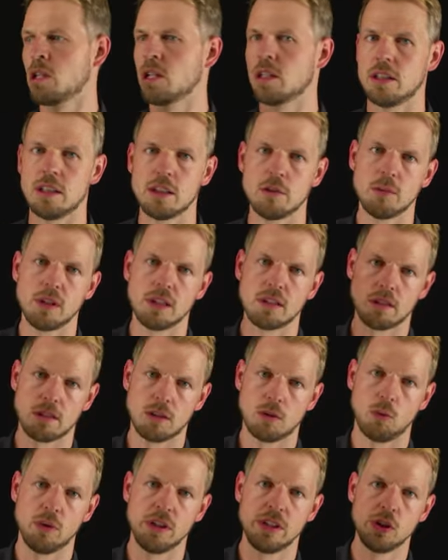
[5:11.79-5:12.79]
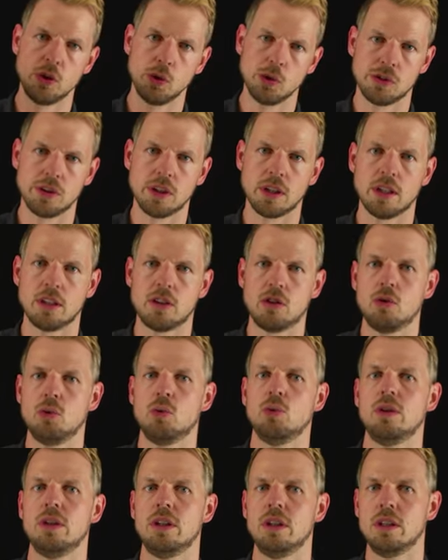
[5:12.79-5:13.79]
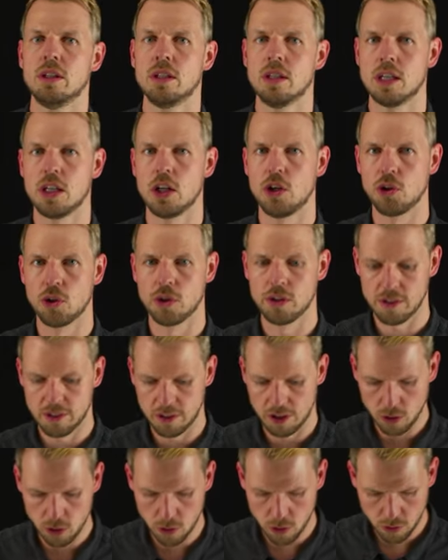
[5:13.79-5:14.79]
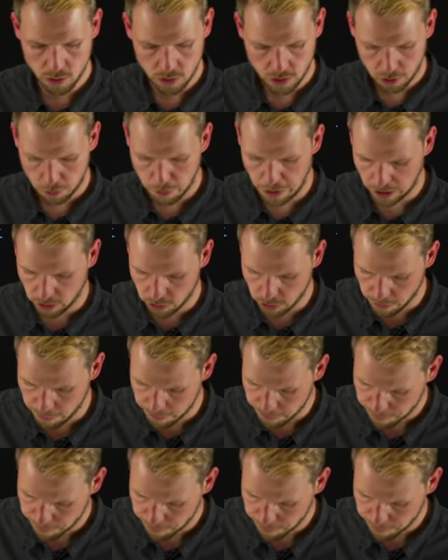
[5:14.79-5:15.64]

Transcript: this means reducing it to the non-zero spectrum.